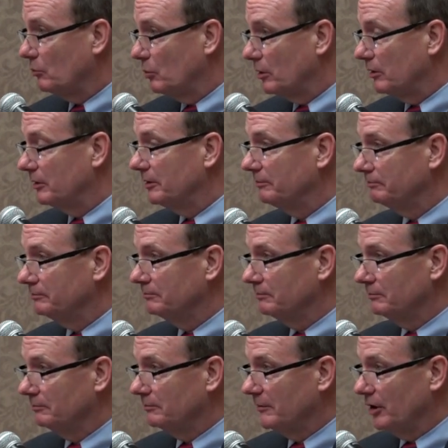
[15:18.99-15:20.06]
word
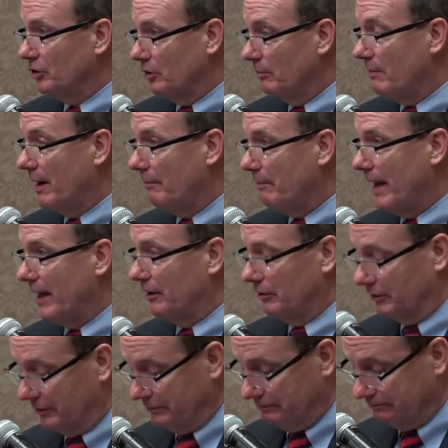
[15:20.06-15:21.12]
that your mom battled.